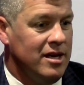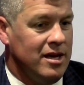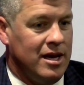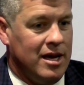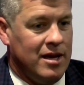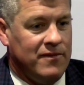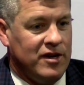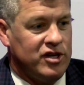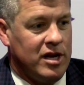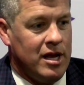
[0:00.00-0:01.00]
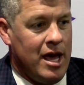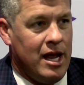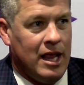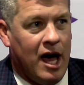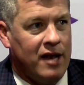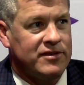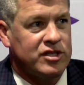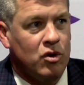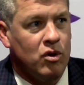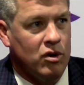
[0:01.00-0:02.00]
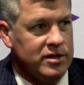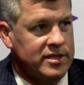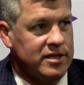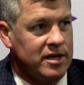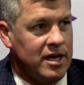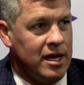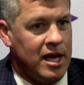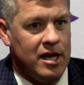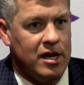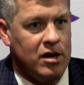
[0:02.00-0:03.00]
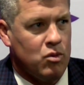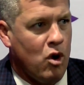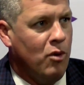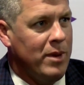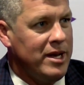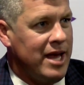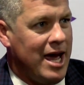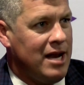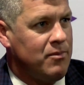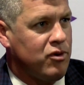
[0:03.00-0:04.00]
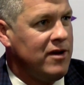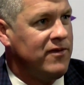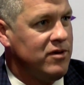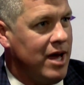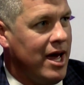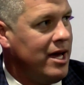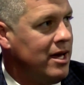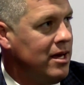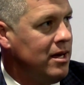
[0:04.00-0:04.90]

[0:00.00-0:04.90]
envision at a lot of schools in an enrollment day and preview day,